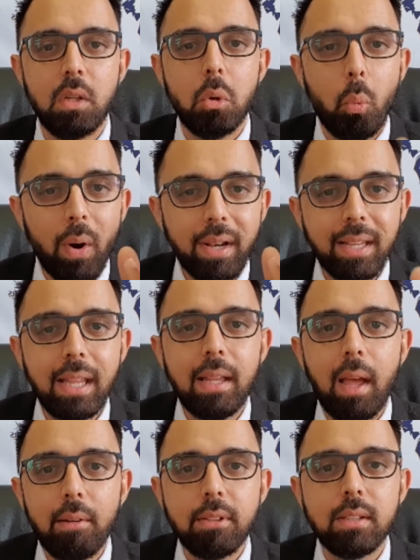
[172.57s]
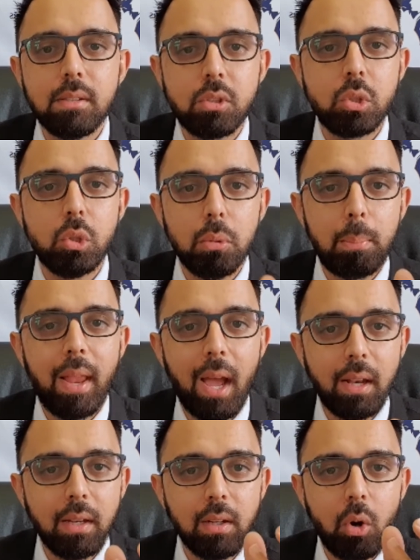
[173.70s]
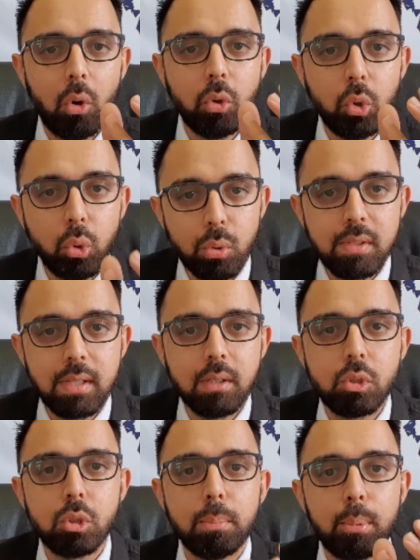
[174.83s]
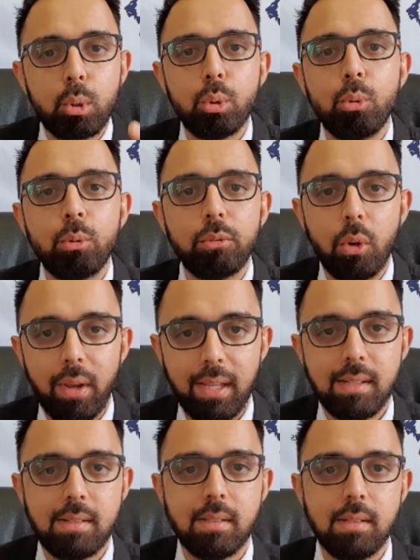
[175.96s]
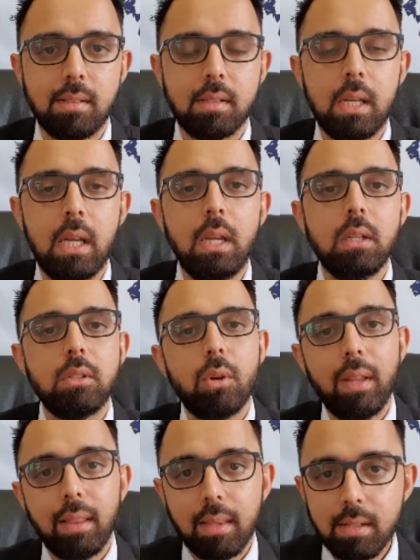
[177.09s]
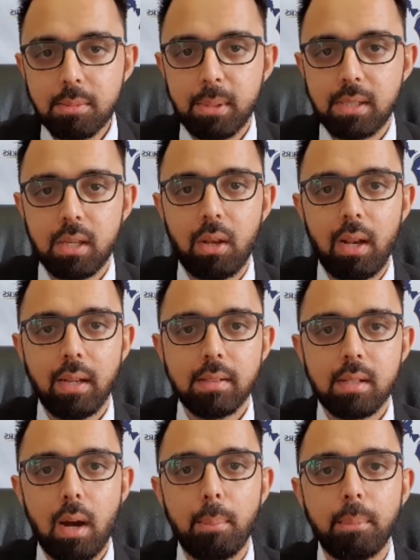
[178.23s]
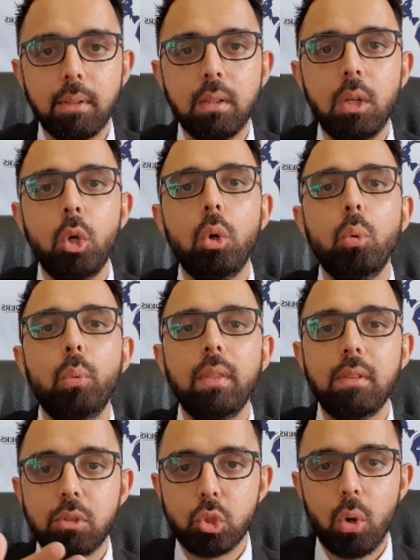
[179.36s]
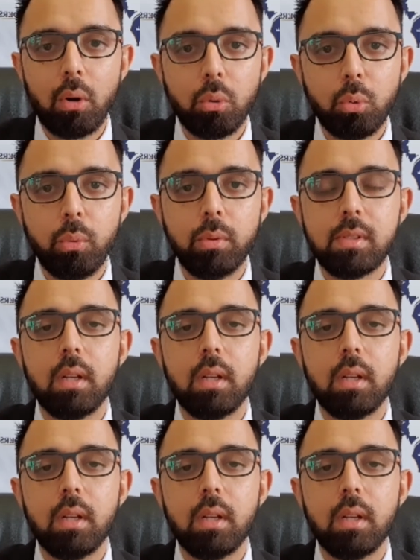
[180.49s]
What evidence do you plan on using to prove your innocence? So in this particular example with John, who was